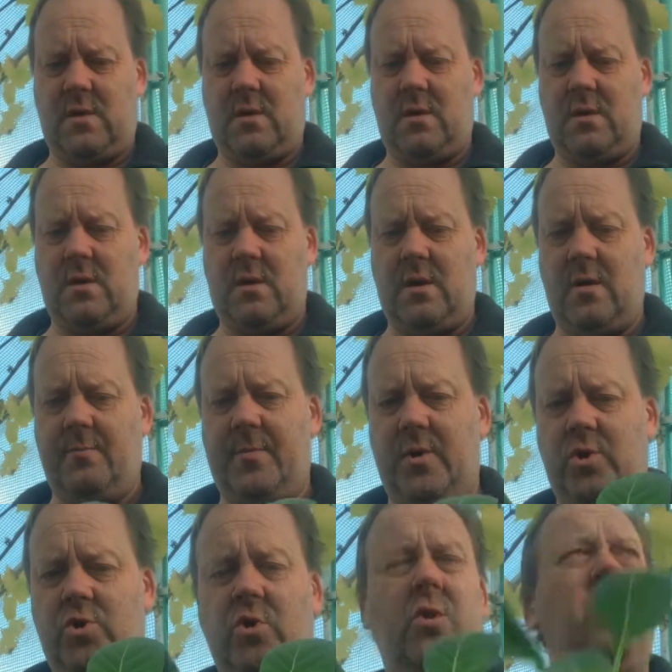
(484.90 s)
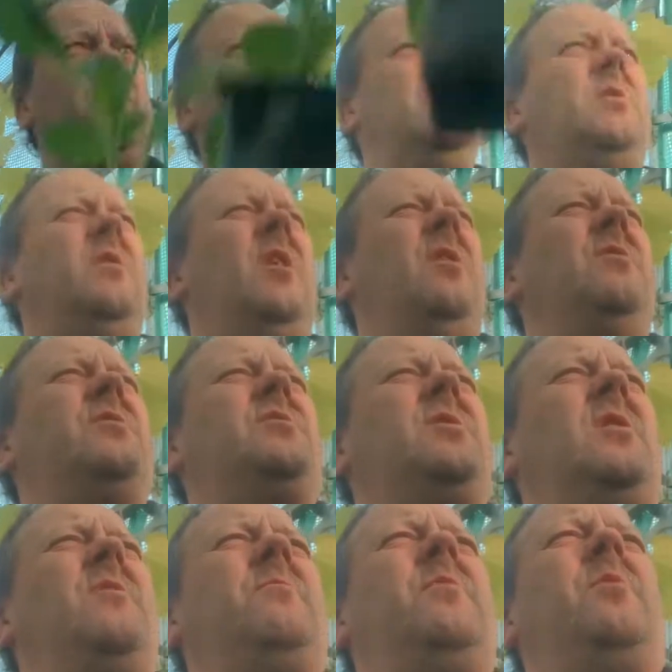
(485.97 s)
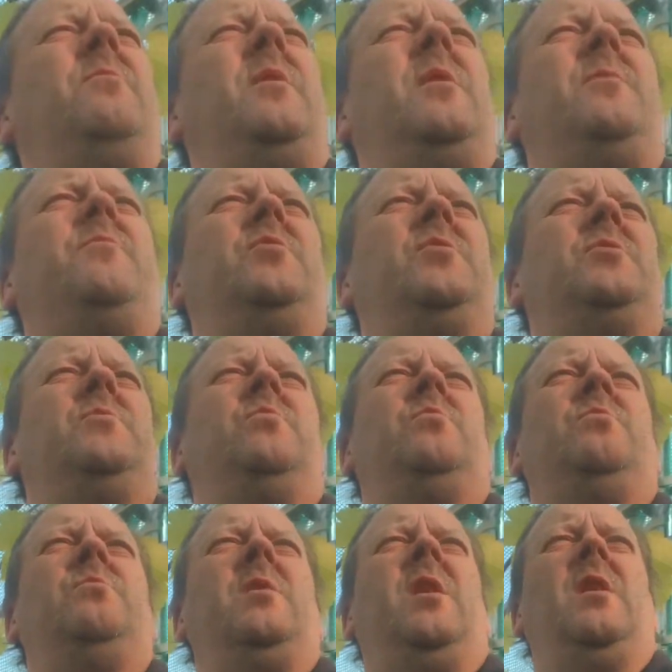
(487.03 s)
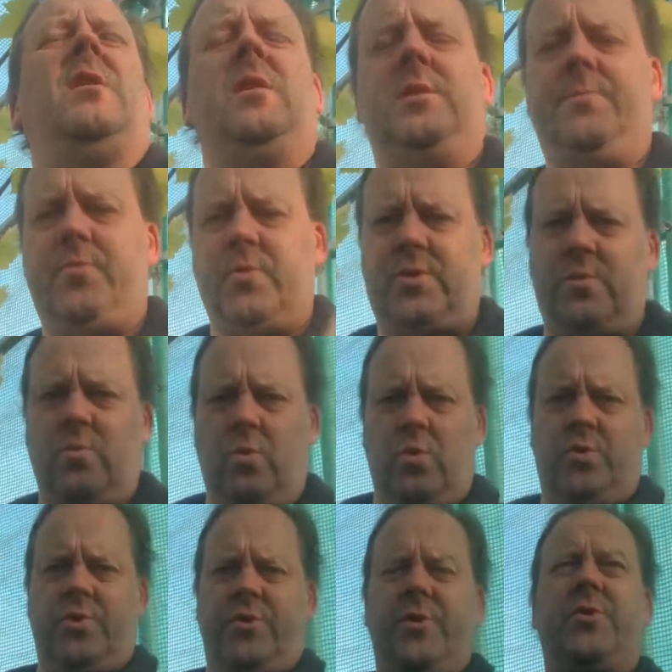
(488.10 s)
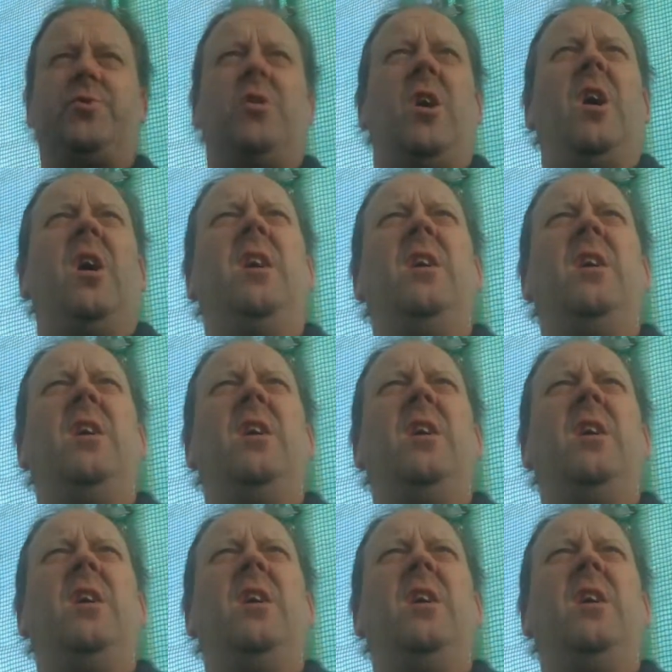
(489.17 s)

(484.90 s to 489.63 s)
They're a little bit dry as well though, so I might be able to put some, I need to put some water in the tray.